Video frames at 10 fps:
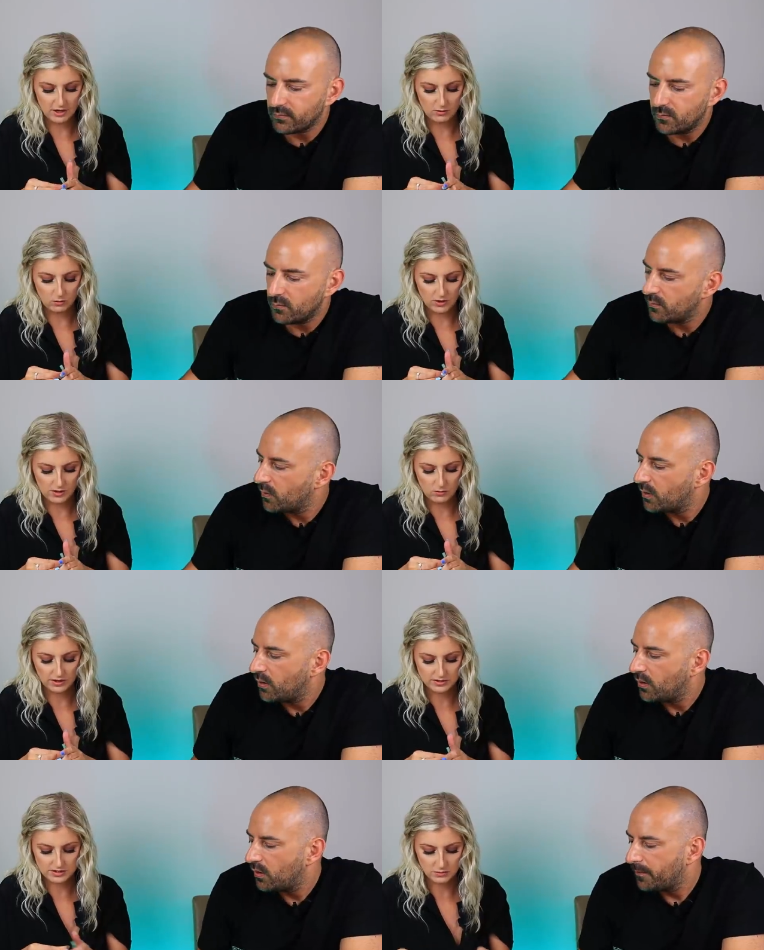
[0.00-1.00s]
Speaker 1: you know, what do you
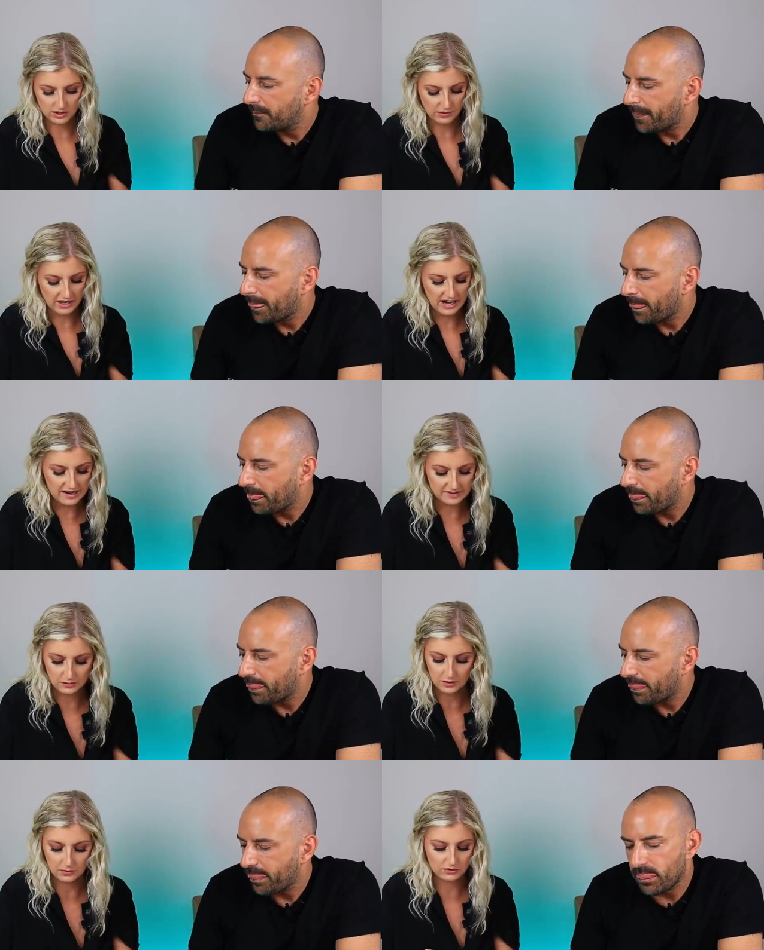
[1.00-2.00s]
want, what do you want to
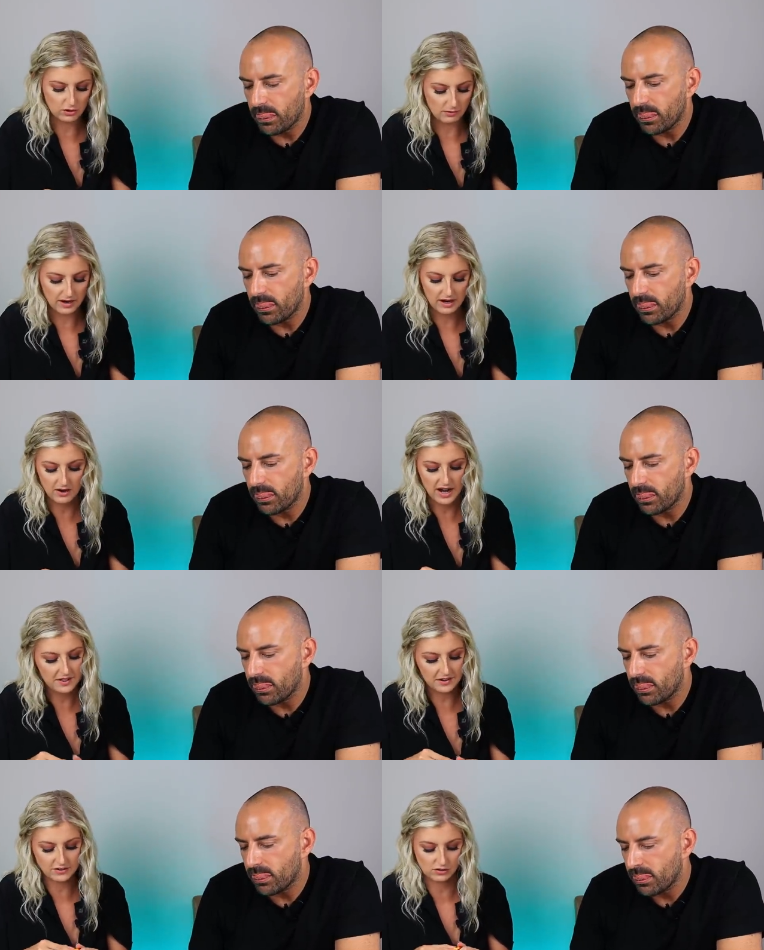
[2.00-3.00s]
ask, what do you want to talk about,
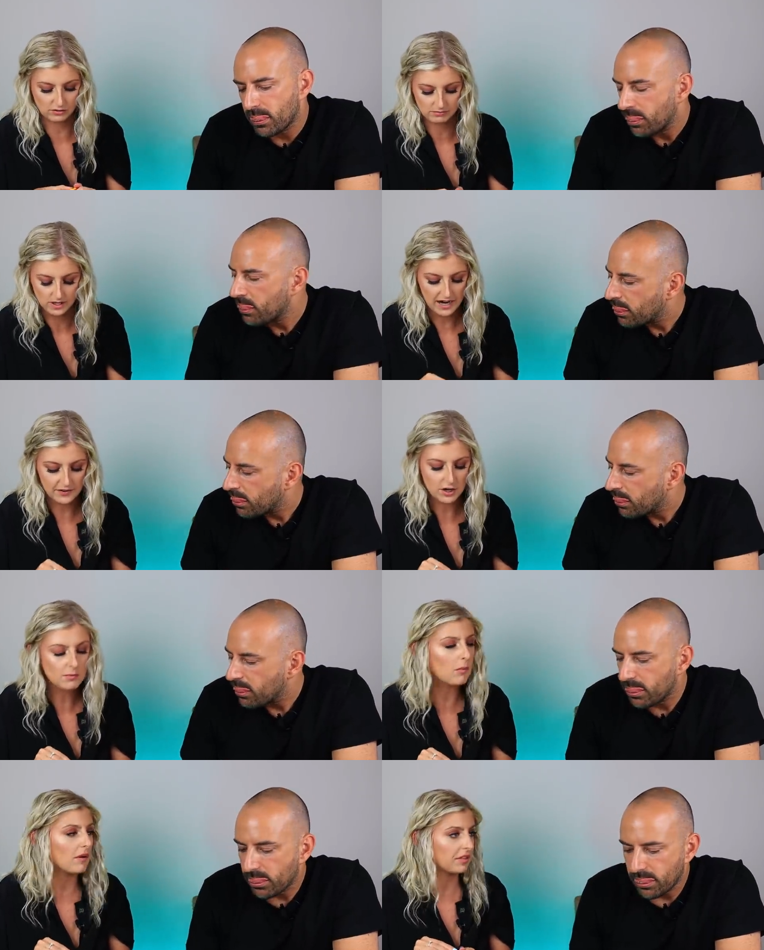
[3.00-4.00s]
anything at all. And the
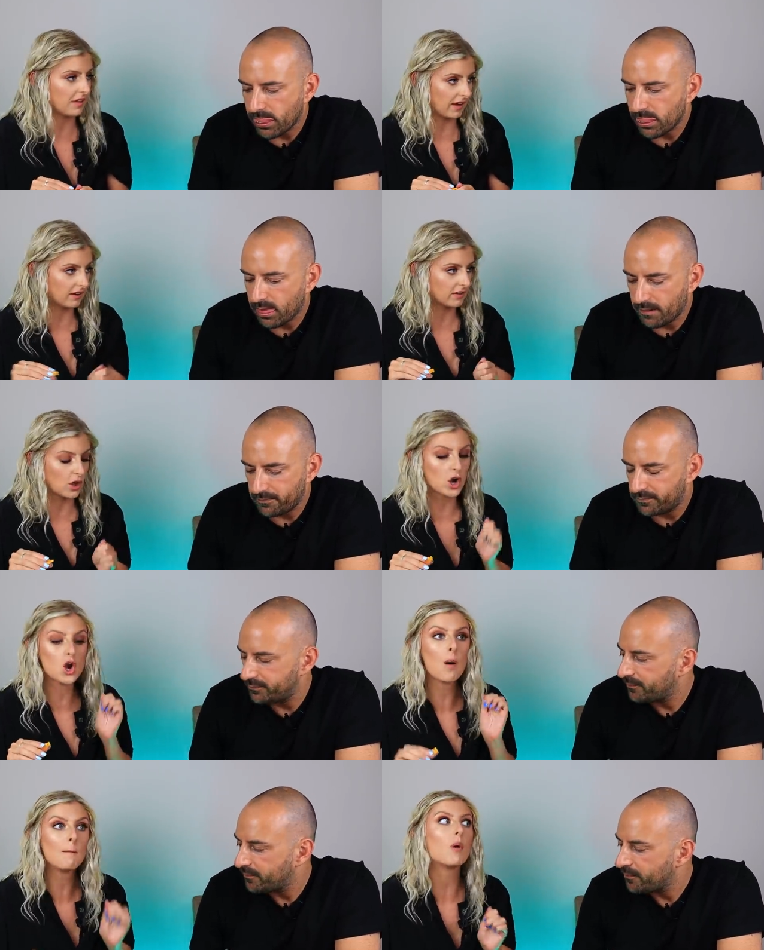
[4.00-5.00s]
number one thing, the
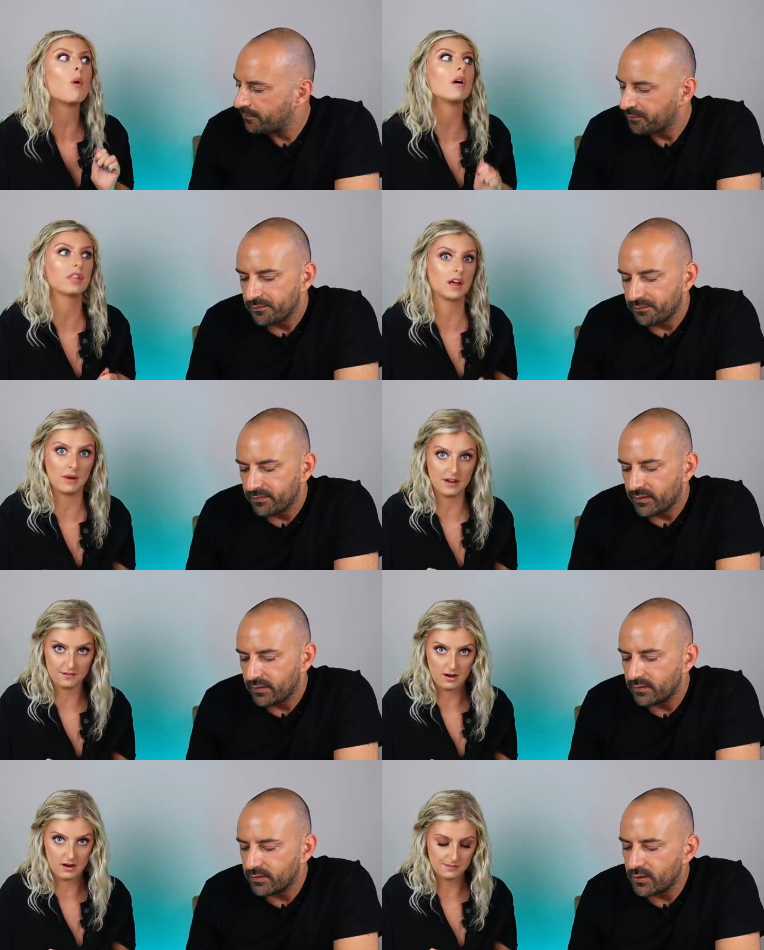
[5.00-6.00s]
number one thing
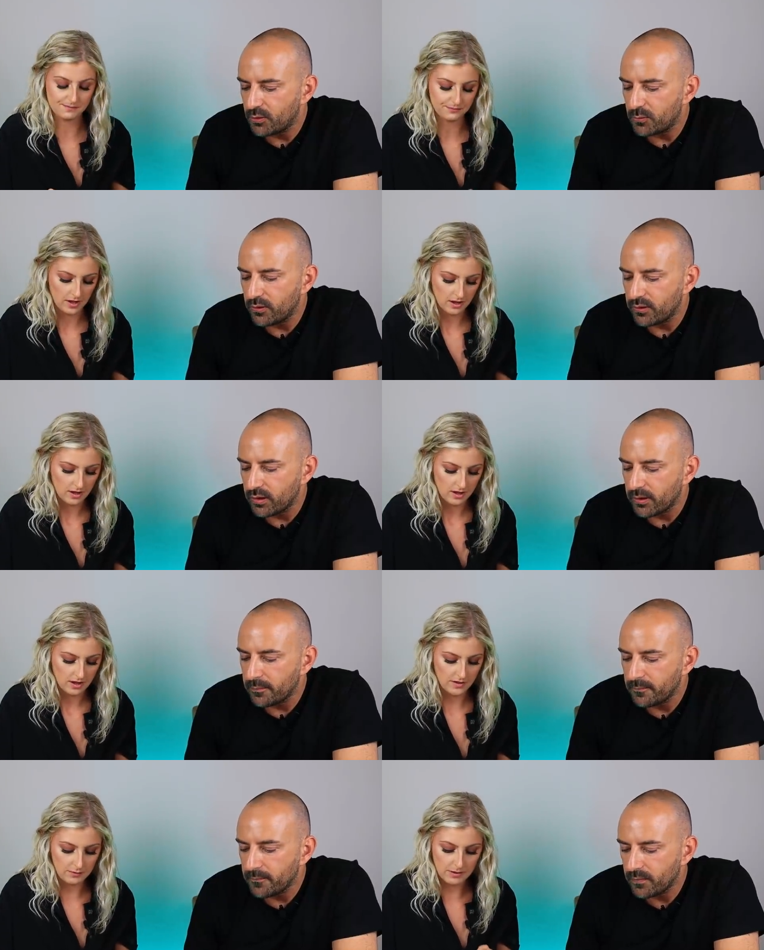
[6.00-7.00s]
by far, the number one
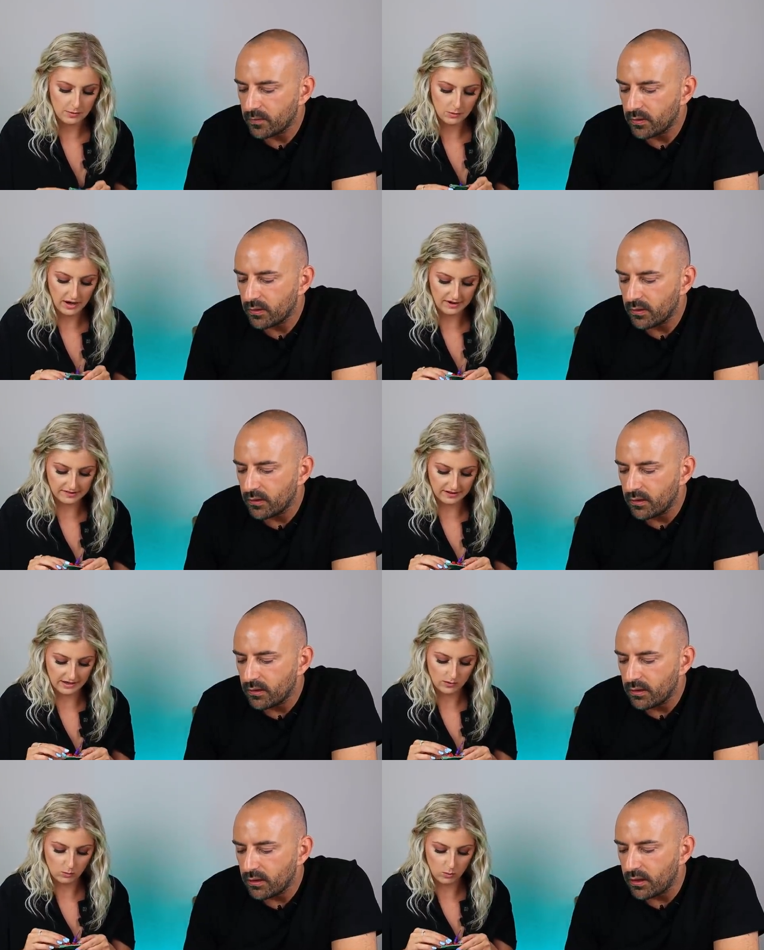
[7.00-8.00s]
thing that people were
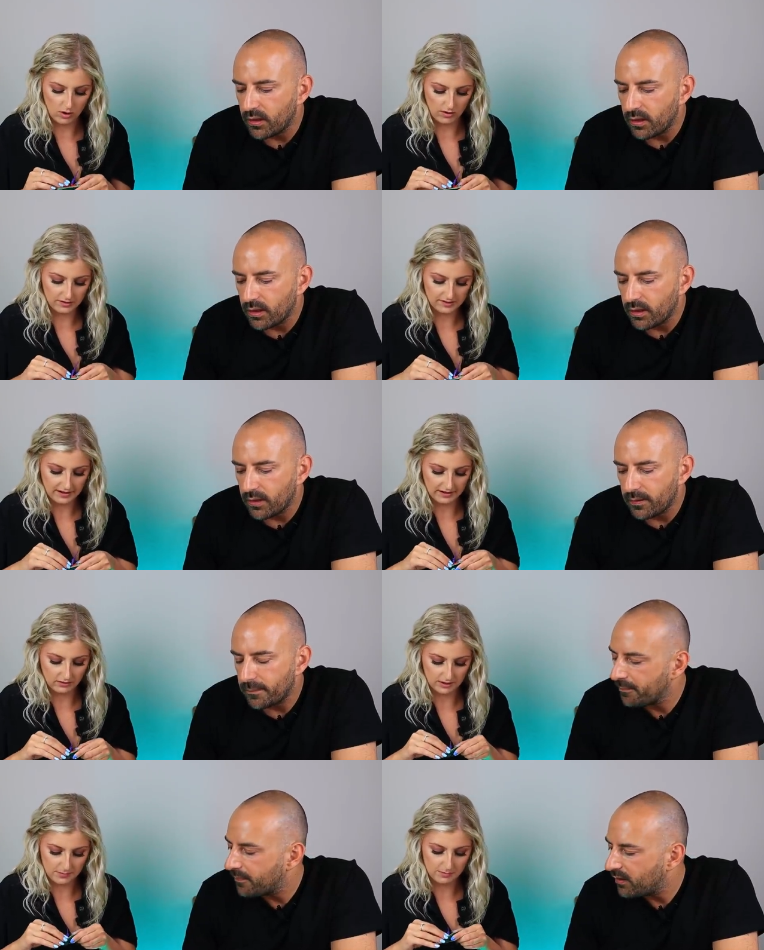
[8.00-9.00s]
asking yeah. was,
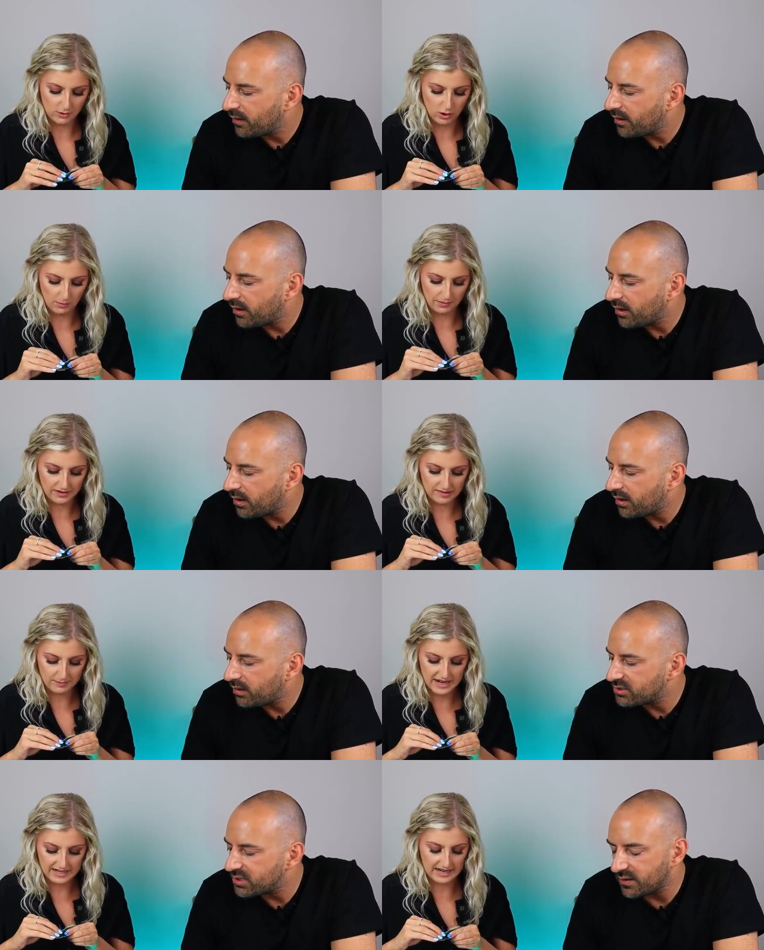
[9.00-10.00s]
hang on, let me pop oh,
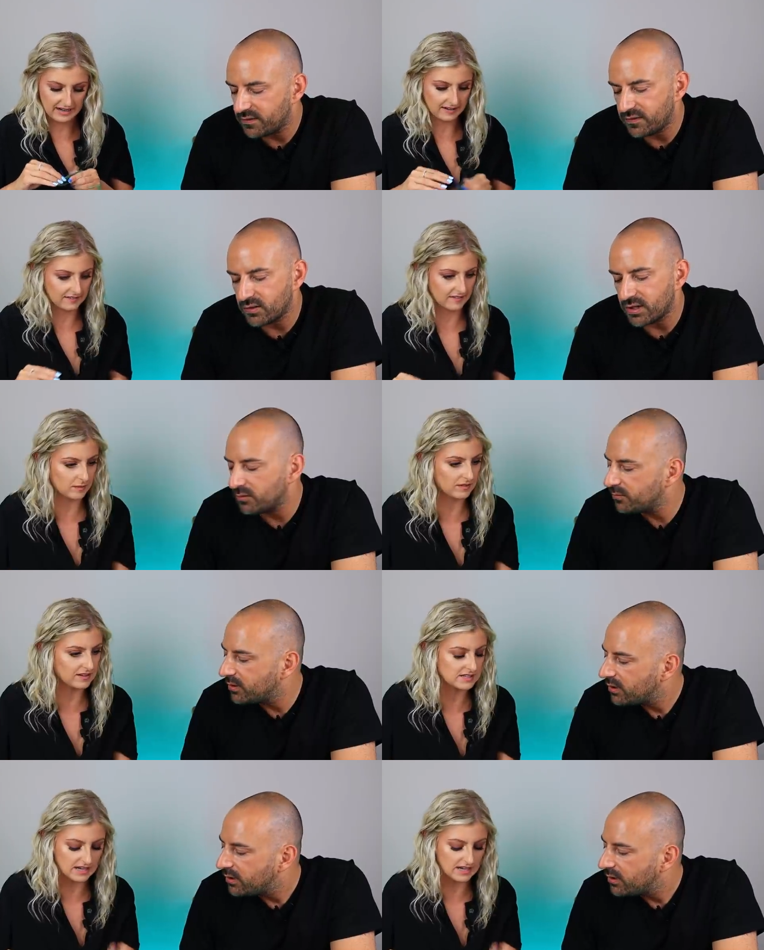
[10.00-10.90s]
this back see, in, because this one's